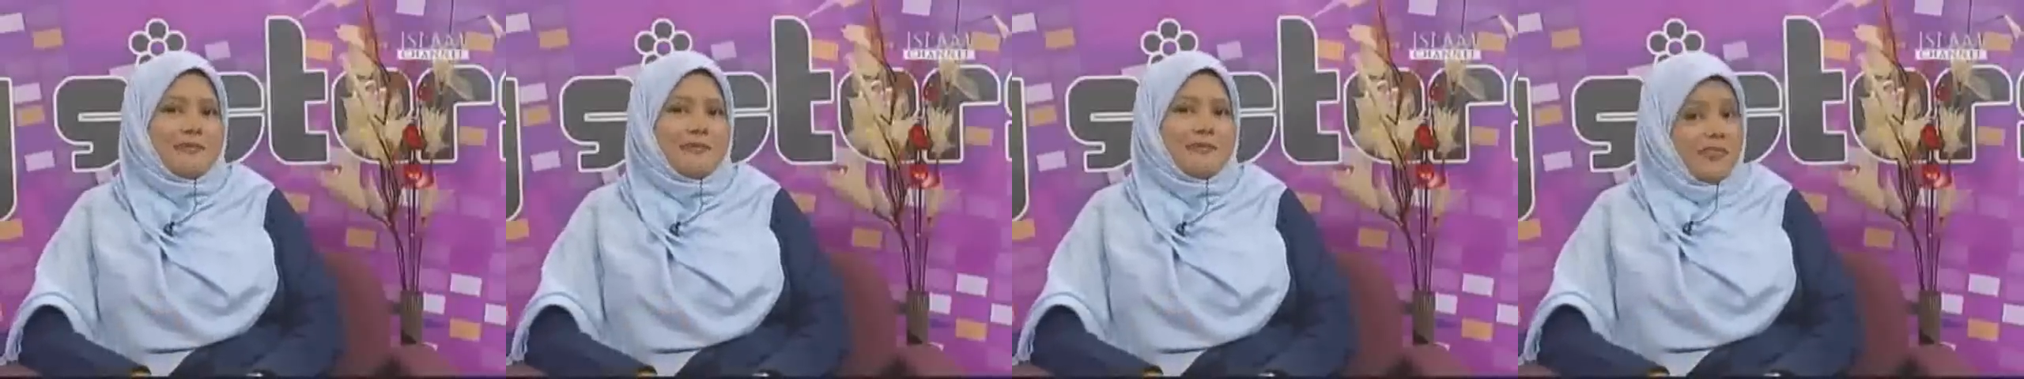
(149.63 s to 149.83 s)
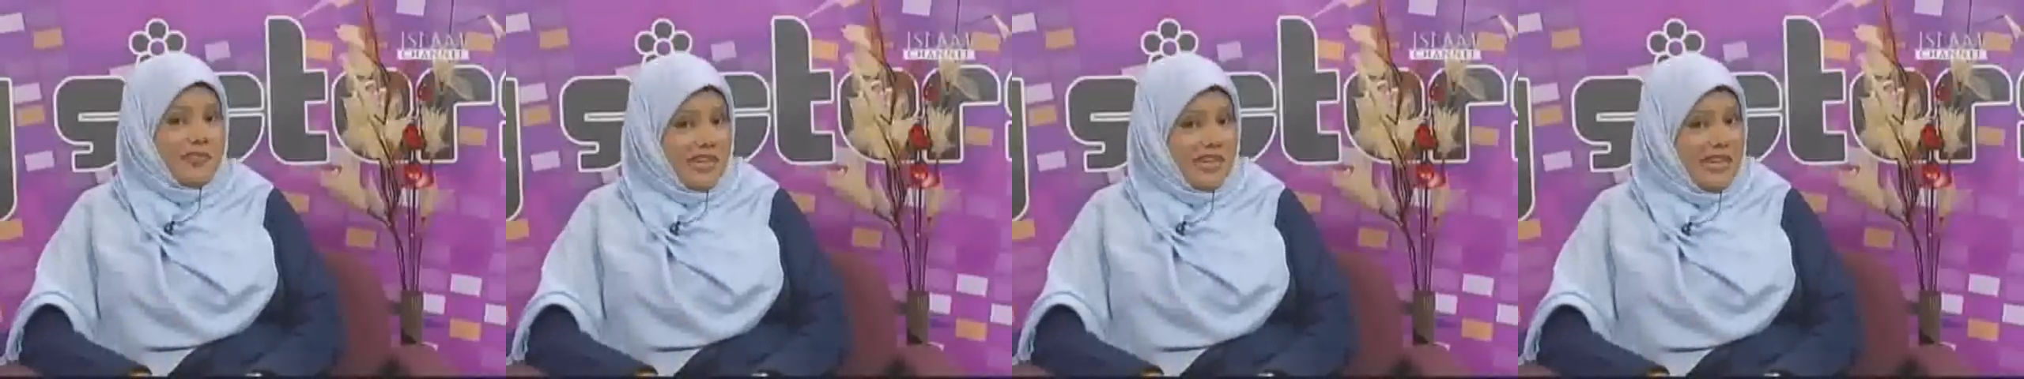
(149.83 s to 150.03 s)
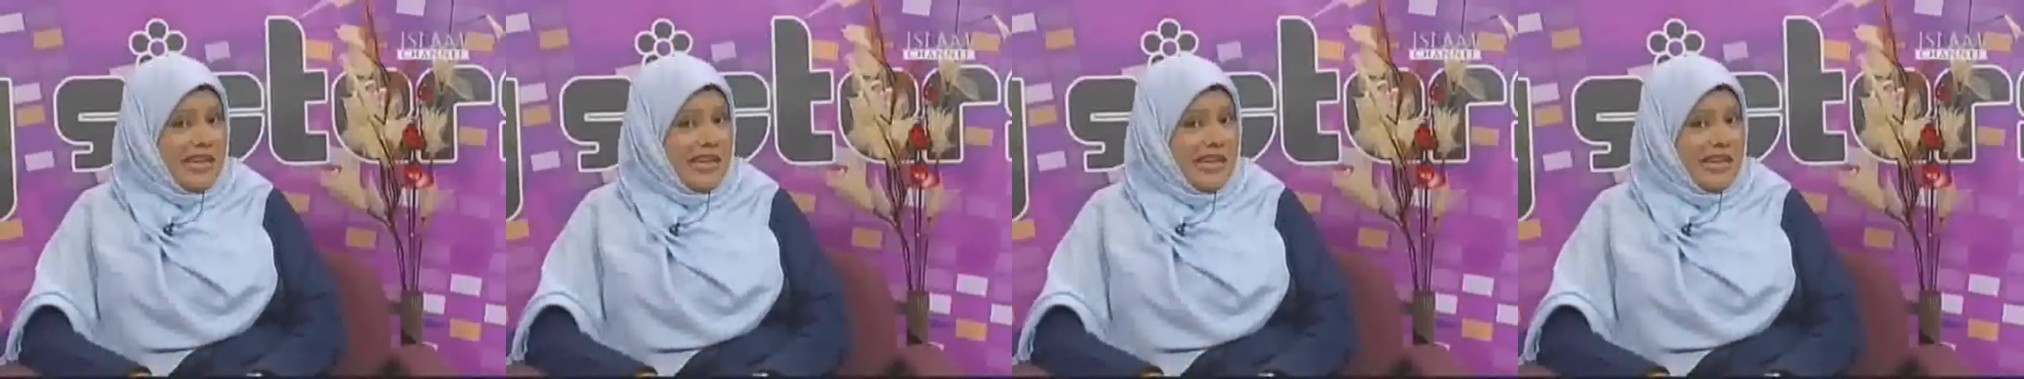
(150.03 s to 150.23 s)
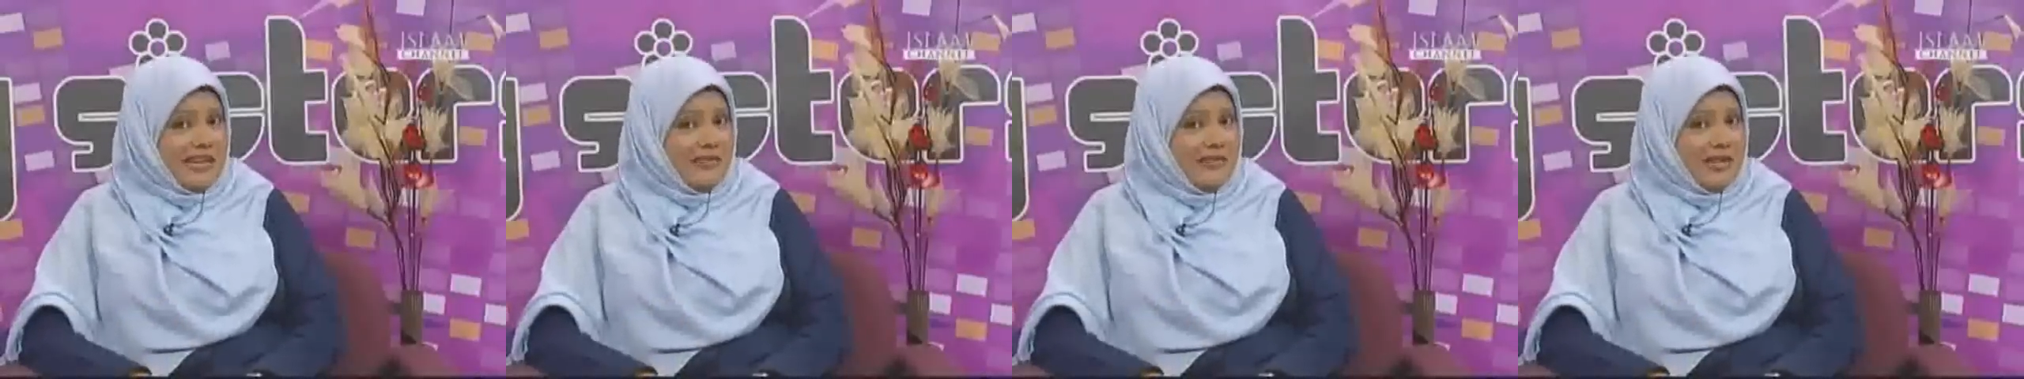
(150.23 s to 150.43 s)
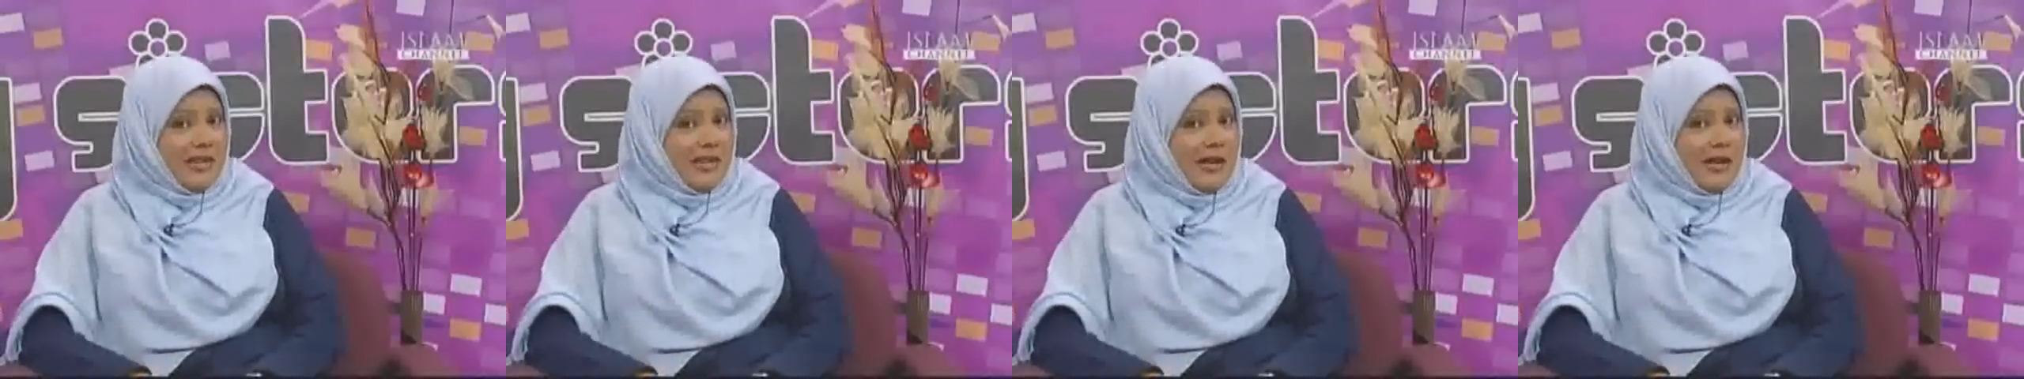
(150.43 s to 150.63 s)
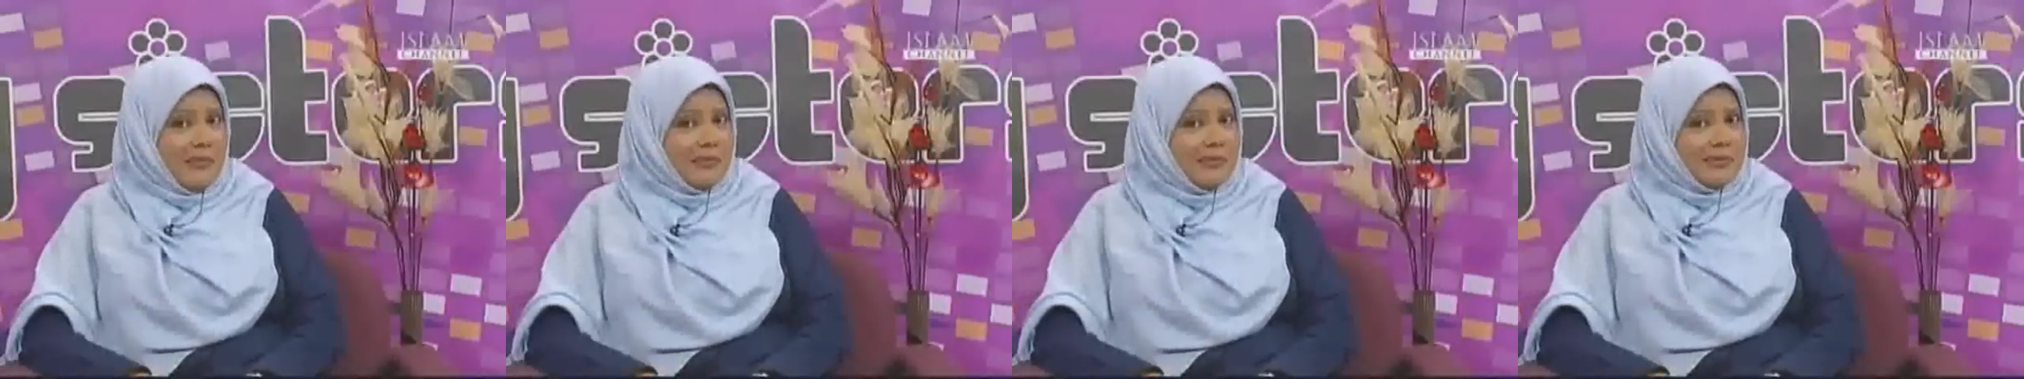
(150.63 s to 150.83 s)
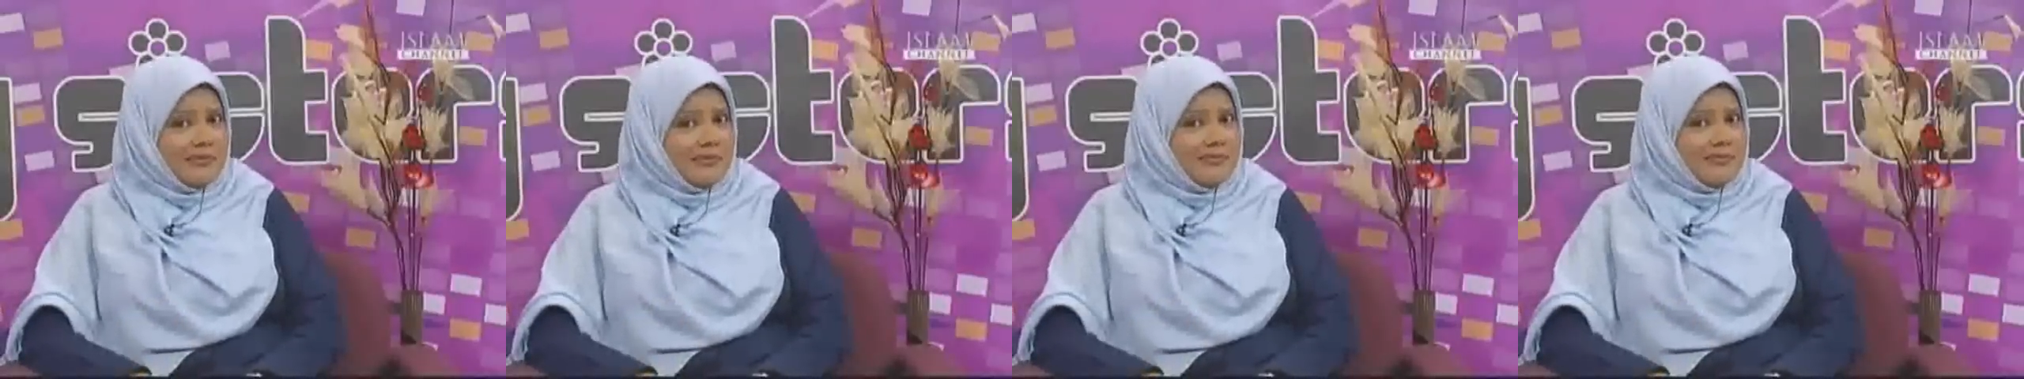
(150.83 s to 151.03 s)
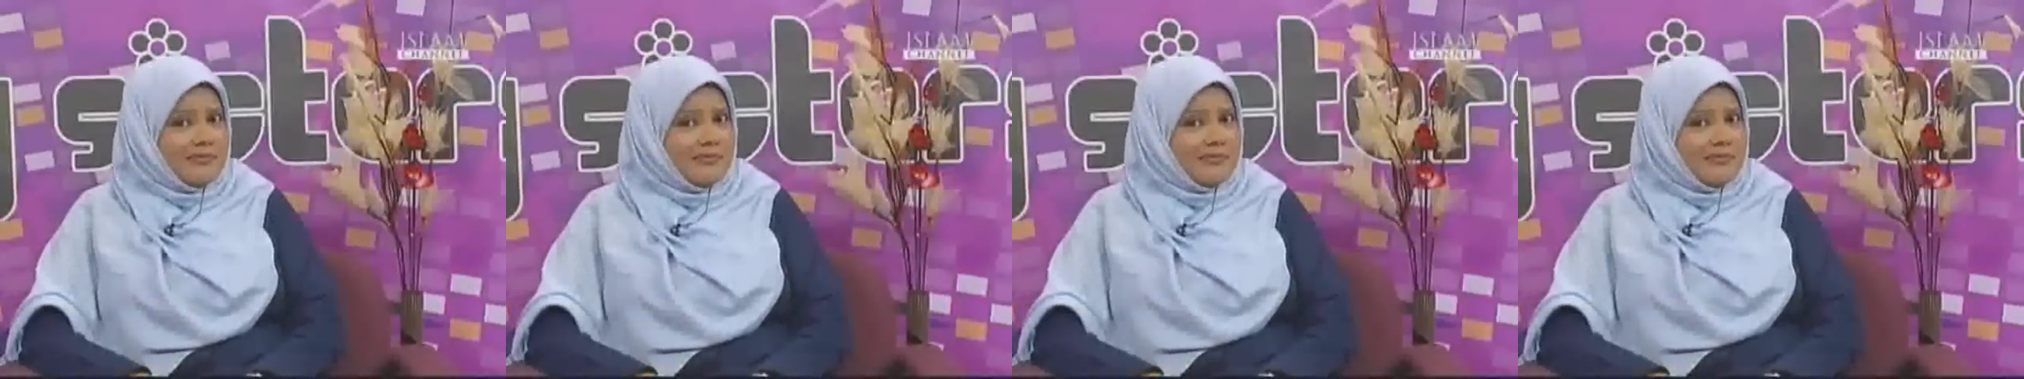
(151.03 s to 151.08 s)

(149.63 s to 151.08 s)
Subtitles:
Feel like giving up?